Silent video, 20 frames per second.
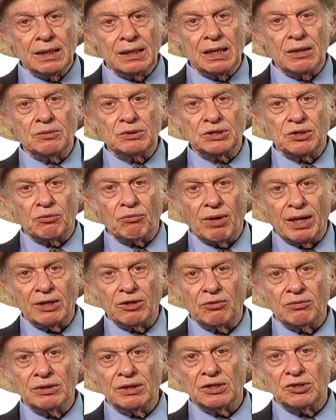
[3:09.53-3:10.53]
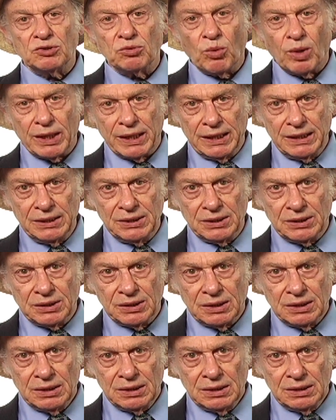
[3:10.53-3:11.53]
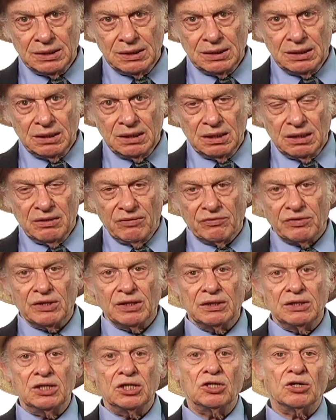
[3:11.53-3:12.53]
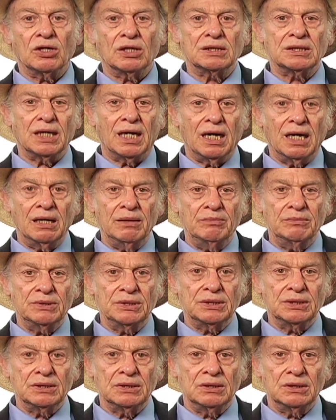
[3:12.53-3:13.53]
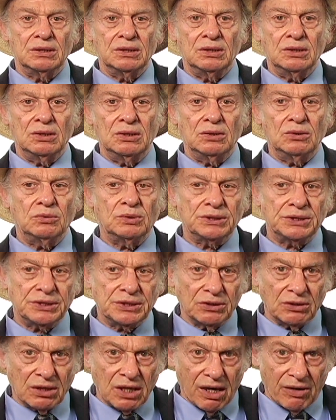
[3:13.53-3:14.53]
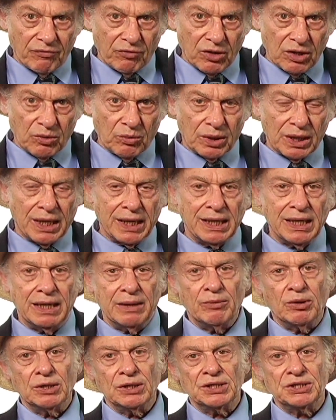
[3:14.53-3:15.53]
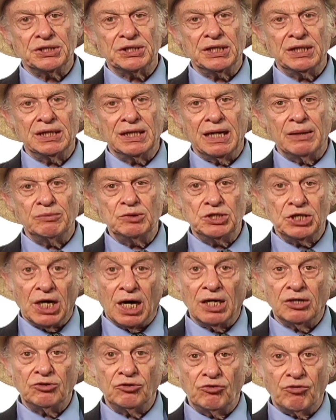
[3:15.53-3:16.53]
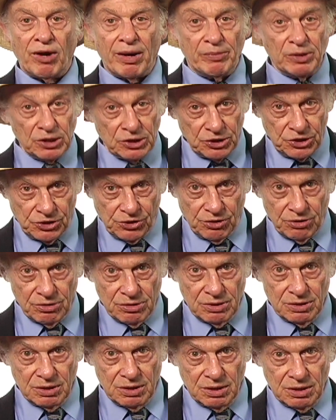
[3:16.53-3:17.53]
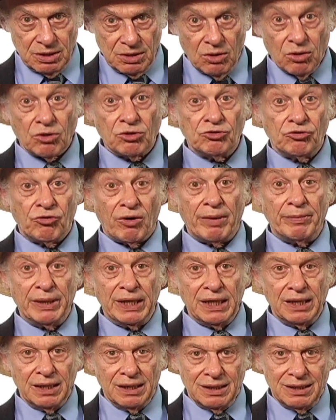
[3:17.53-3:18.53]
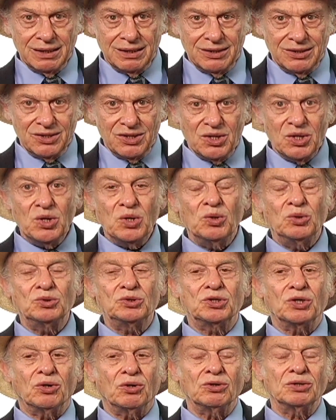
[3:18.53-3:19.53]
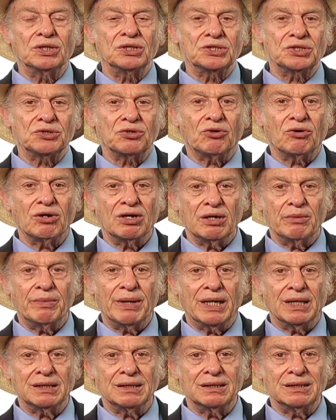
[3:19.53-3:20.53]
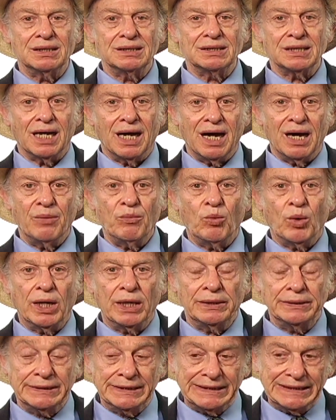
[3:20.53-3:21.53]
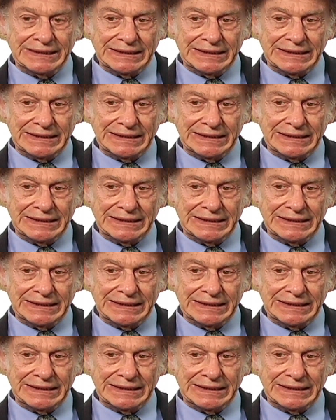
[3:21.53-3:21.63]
There was a writer in the 20s for the New York Times who was still covering when I came on the scene, named John Drebinger, or Drebby, who told the story about the time when